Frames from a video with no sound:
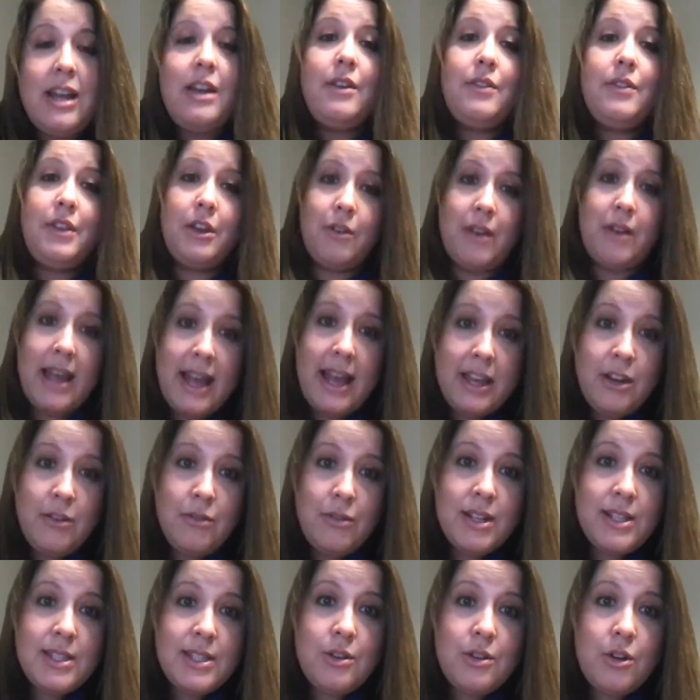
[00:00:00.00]
their egg
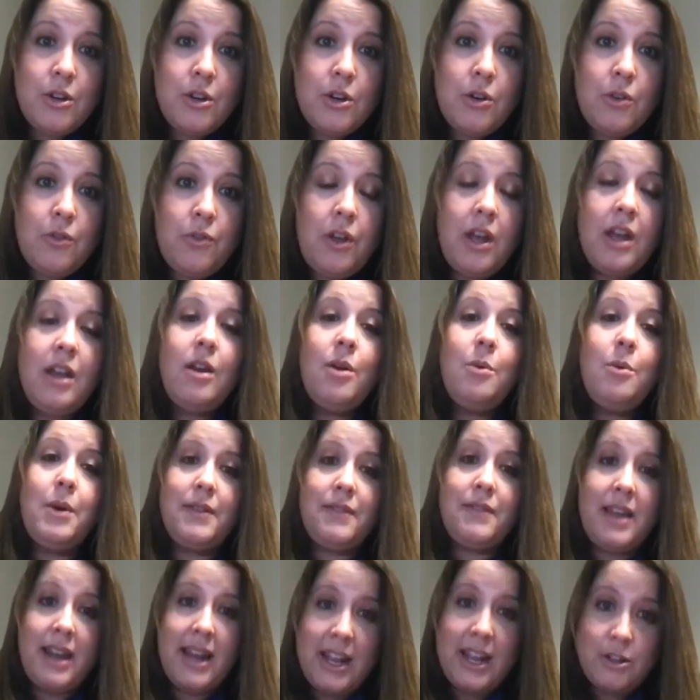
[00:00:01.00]
reserve, what
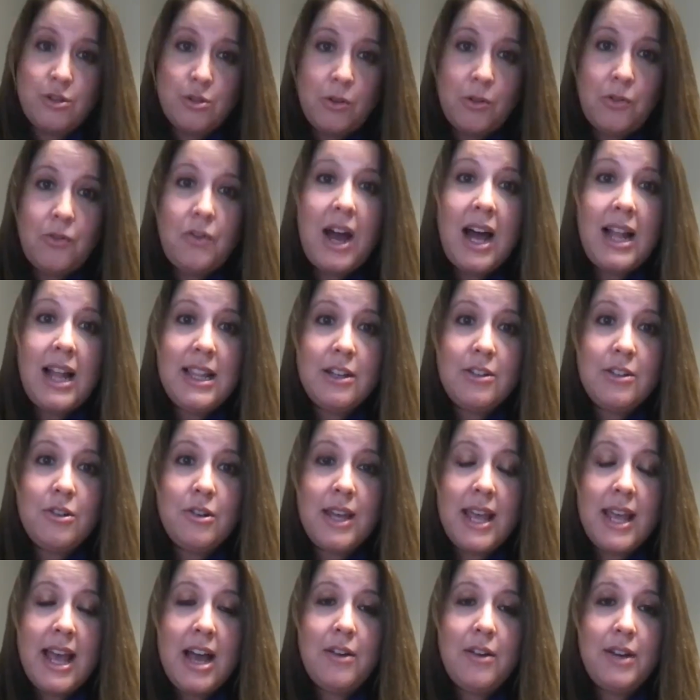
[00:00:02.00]
that antral follicle
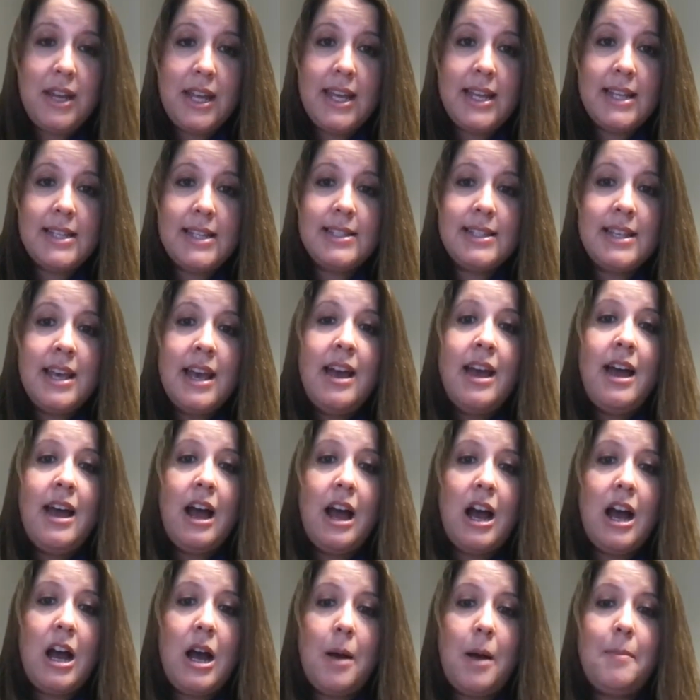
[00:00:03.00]
count is,
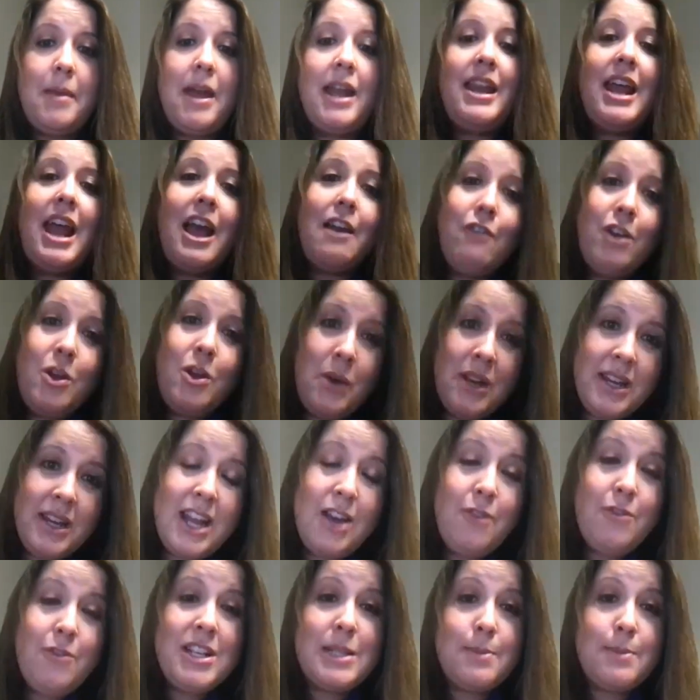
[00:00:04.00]
and everyone can
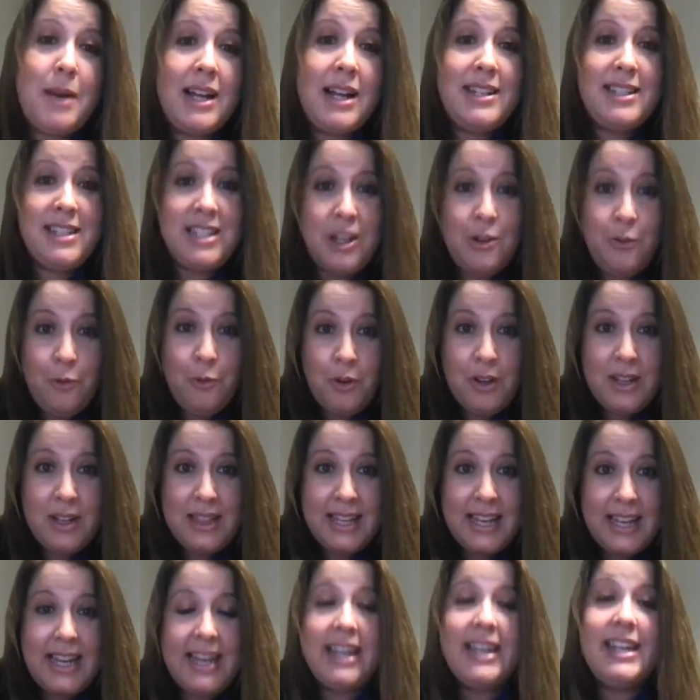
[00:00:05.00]
respond
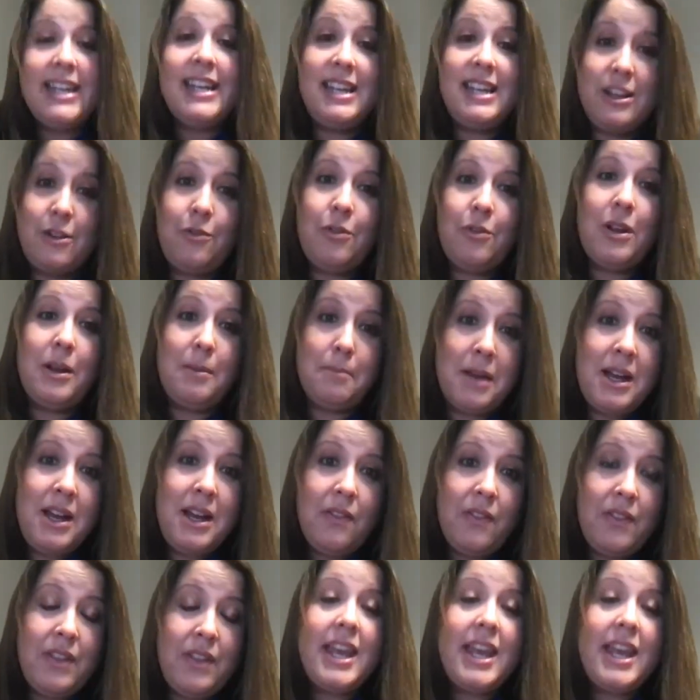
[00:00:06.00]
differently in a different month.